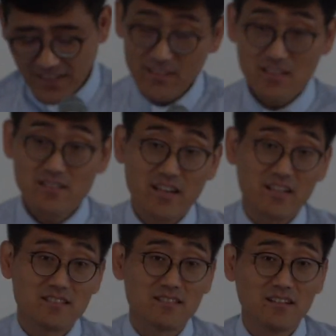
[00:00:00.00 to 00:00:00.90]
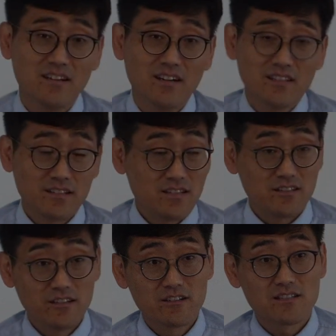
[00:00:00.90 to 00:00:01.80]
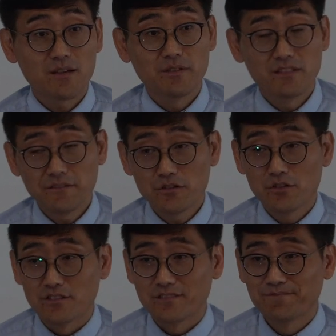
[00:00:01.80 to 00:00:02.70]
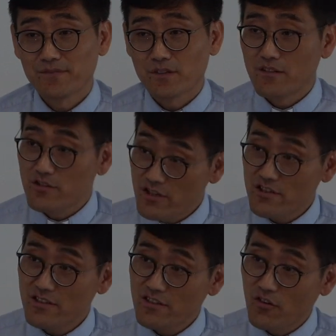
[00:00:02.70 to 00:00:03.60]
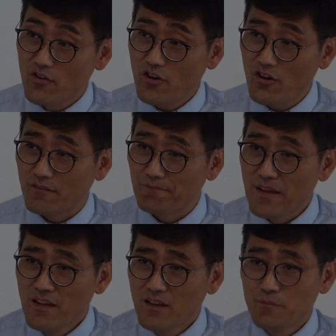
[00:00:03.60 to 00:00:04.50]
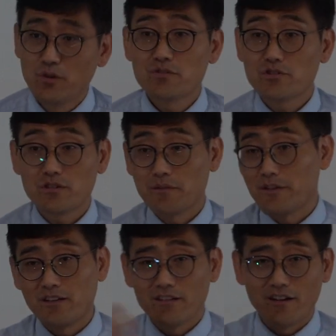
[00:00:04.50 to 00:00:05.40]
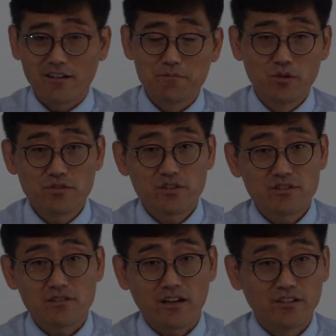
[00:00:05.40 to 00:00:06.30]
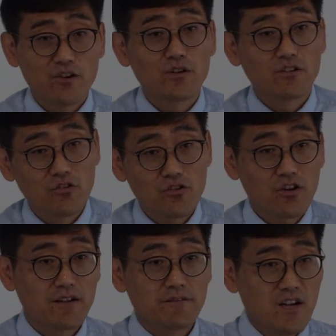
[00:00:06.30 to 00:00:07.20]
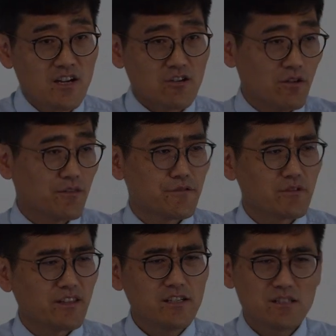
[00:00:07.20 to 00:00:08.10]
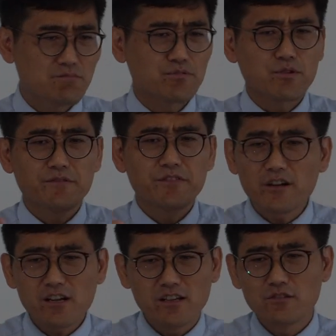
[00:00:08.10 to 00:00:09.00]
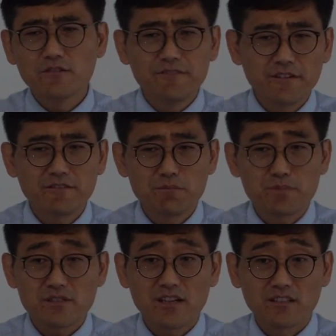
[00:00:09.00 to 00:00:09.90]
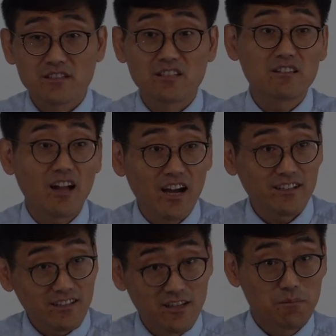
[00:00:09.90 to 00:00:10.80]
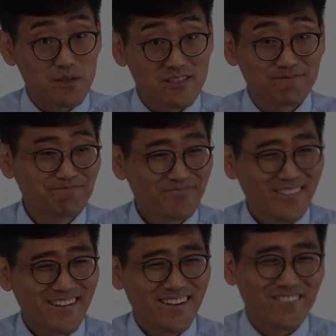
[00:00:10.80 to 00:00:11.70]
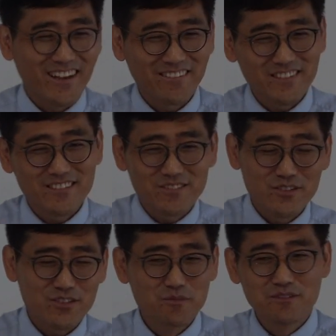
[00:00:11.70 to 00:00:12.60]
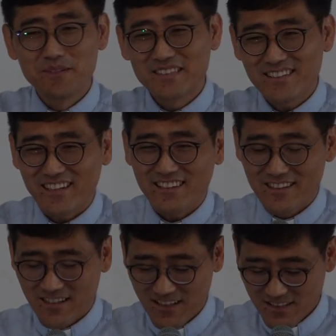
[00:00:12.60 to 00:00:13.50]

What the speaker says: And these days, these years have been difficult for the churches in Hong Kong. Most churches I know in Hong Kong have gone through at least sort of 30 to 50% decline in numbers after the social movement and